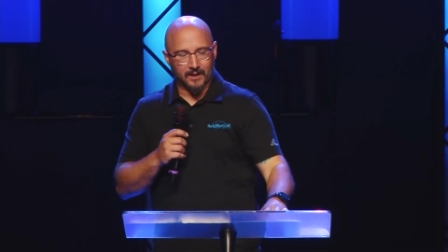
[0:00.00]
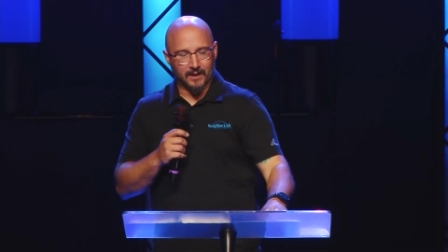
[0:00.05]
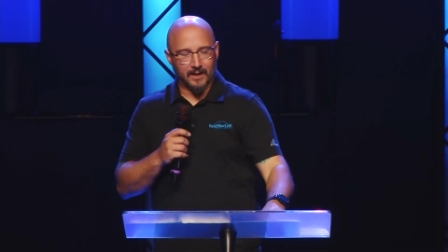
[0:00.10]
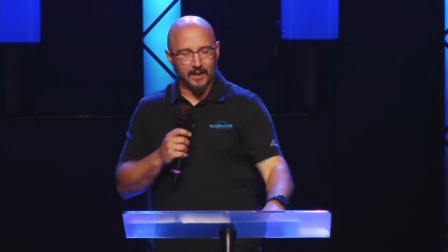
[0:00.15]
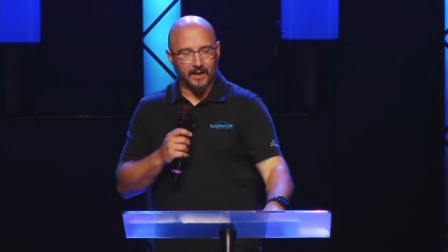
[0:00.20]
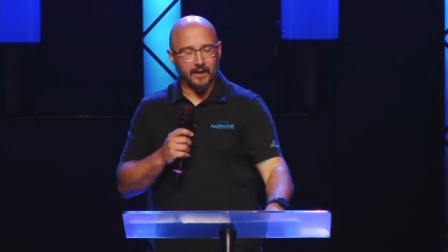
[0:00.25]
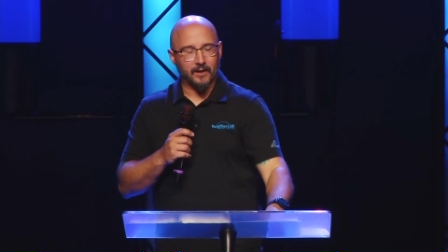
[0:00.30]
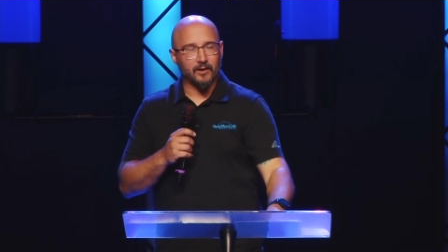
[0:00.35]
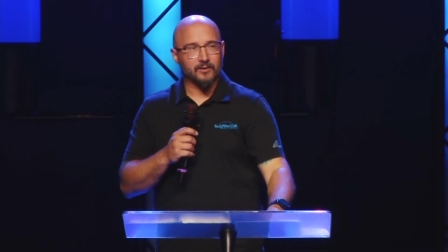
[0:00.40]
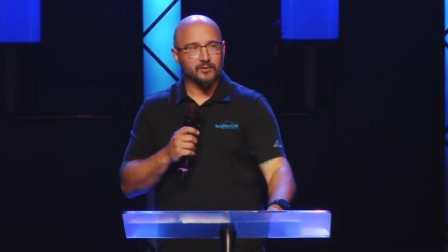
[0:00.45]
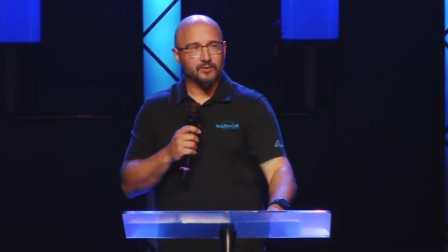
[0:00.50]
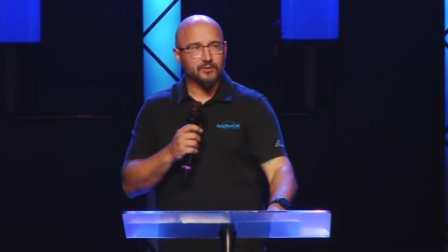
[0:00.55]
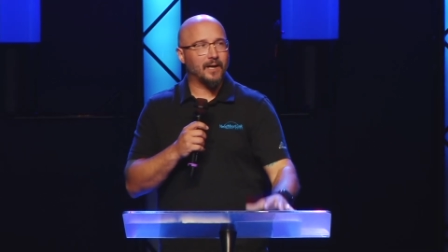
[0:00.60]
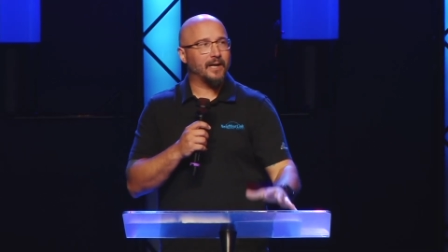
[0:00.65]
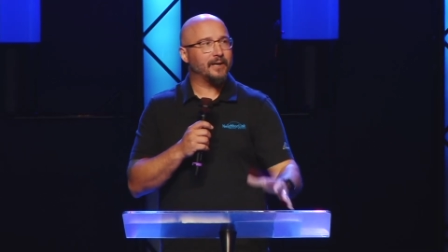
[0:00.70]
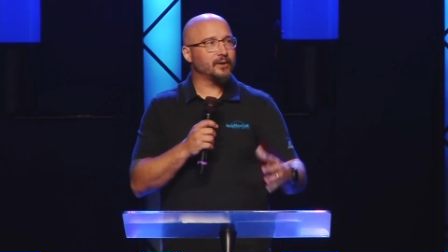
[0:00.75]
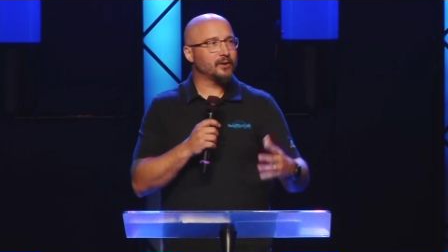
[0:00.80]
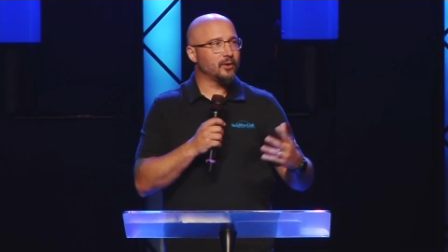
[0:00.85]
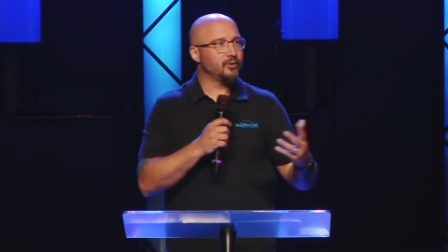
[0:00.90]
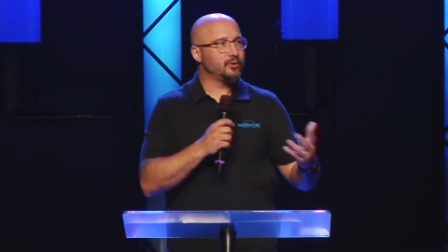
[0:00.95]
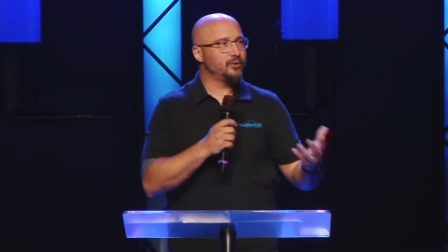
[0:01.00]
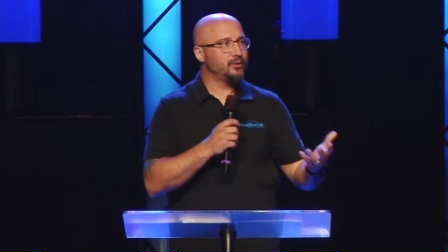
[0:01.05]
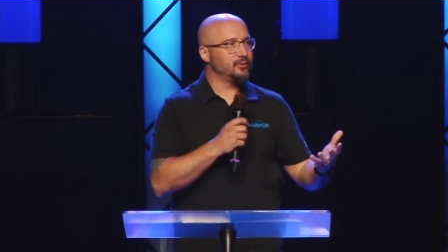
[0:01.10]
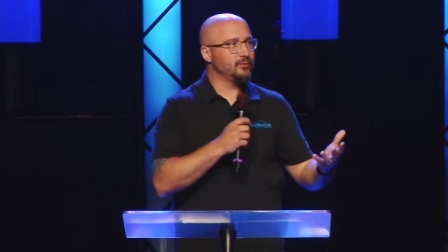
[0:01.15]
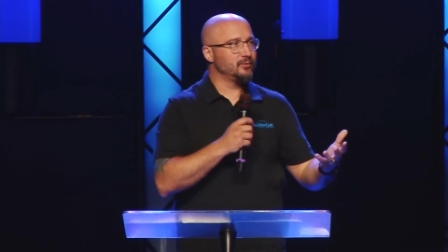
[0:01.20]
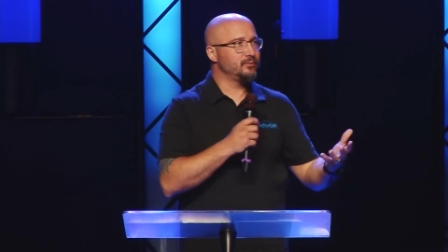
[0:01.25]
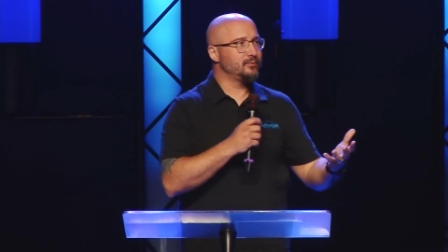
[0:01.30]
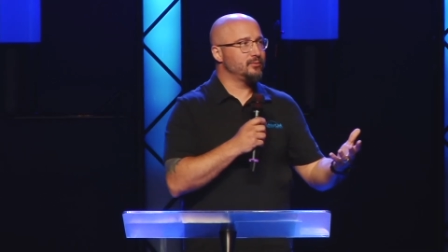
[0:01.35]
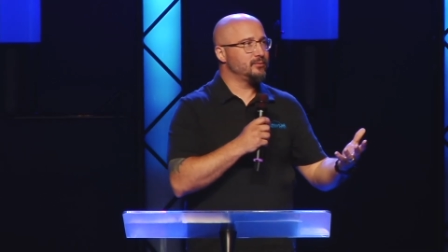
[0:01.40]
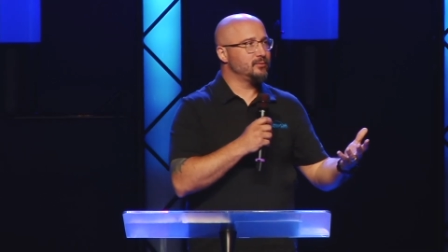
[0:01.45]
I try to go
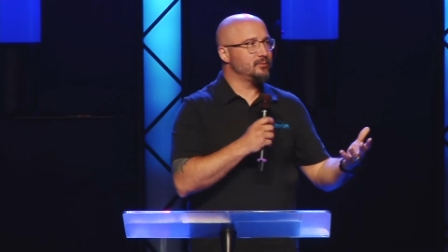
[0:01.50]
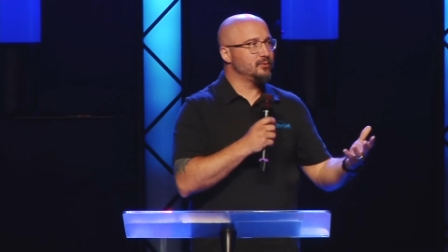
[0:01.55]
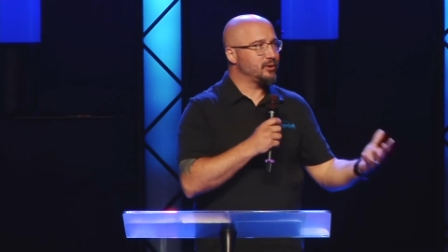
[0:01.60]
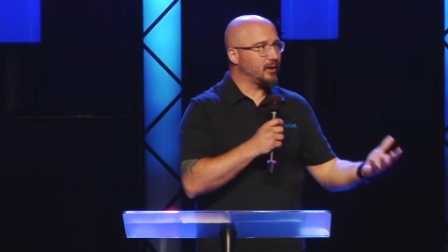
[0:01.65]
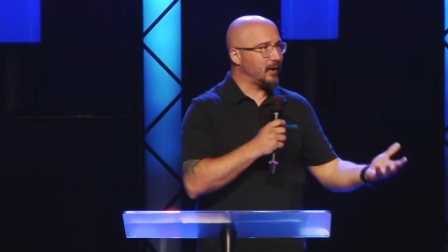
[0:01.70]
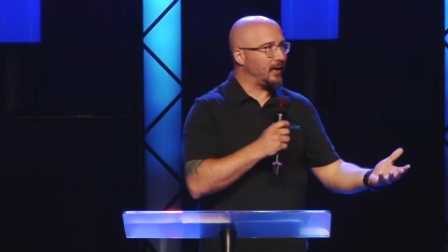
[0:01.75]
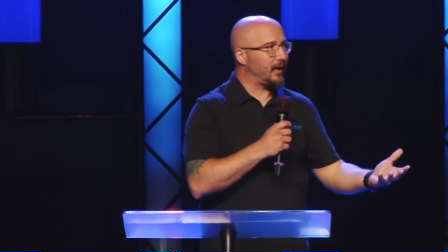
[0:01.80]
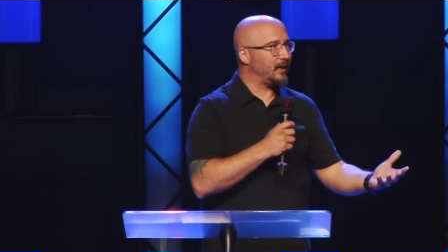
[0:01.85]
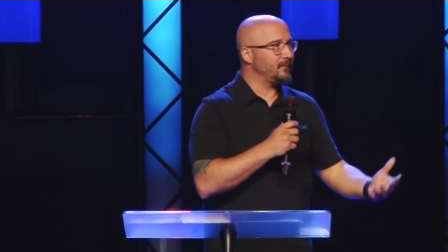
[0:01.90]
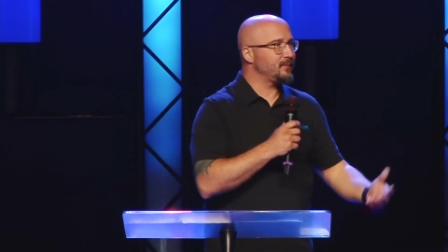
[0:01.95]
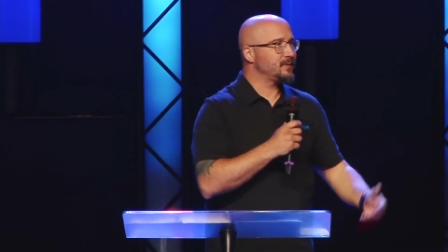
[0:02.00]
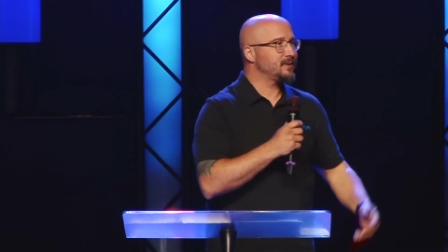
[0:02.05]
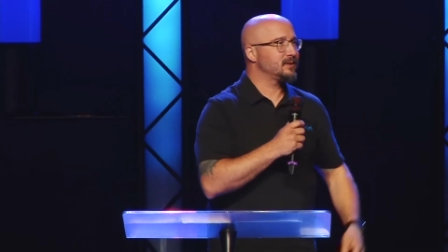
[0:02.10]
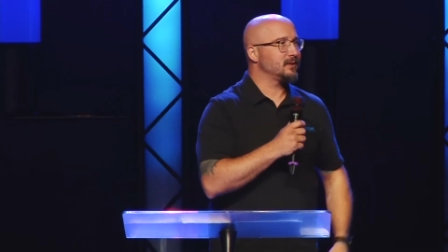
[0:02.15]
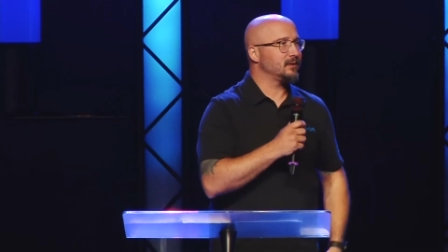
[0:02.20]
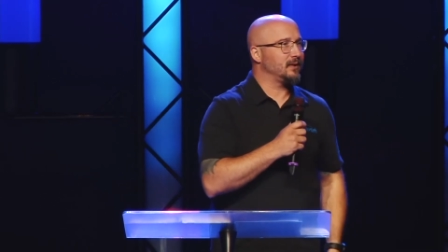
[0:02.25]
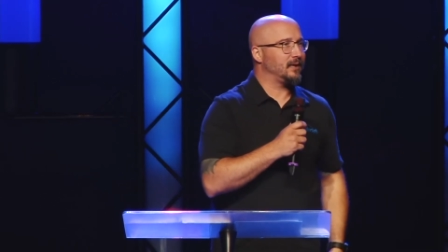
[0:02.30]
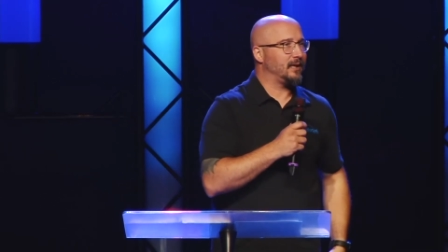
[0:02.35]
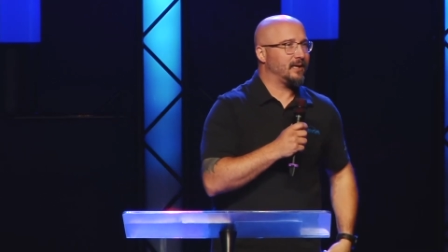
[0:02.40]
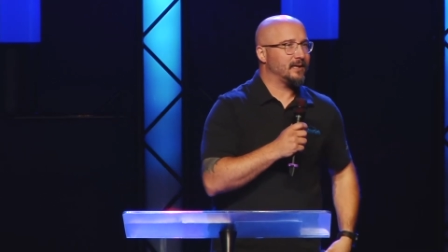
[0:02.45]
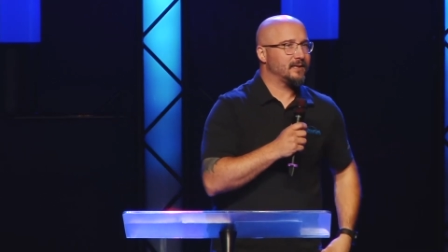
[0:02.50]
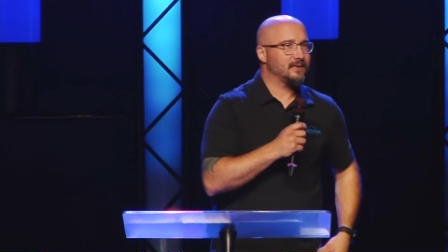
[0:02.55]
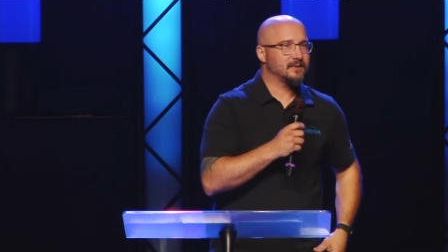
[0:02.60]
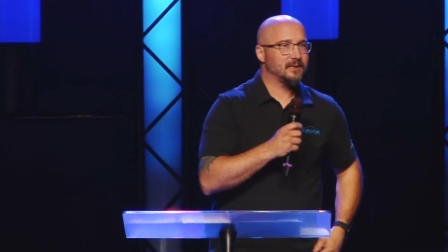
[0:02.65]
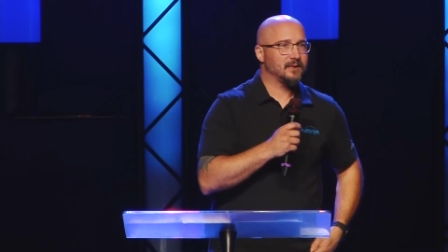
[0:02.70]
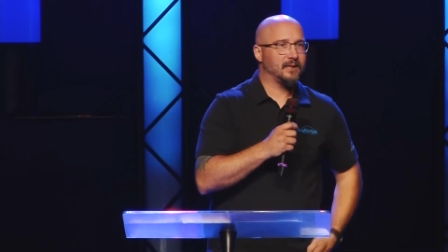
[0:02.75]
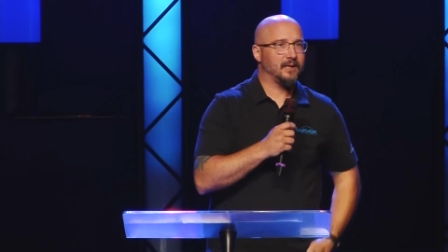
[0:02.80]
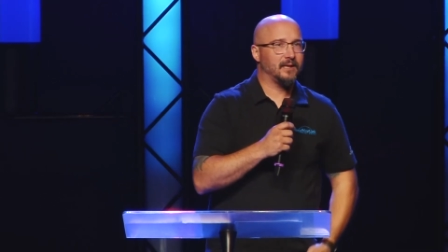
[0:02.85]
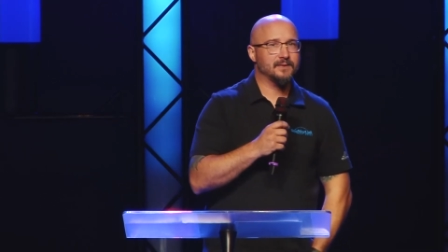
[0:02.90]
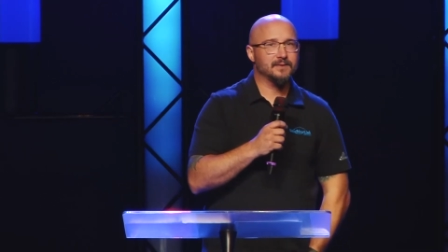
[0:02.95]
do jobs as,
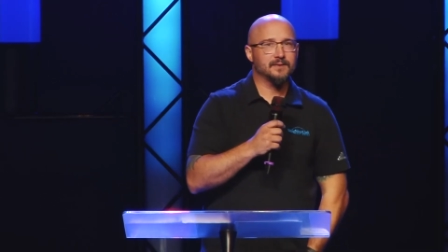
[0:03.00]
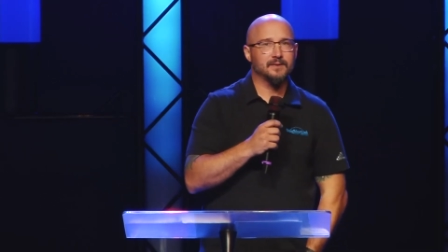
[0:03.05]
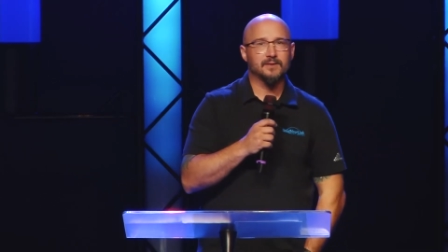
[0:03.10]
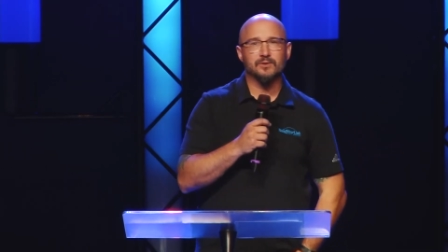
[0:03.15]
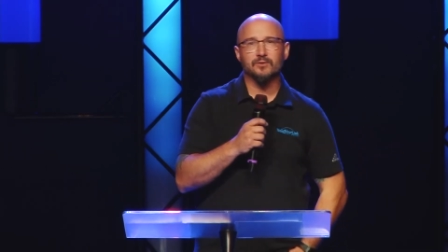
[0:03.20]
as this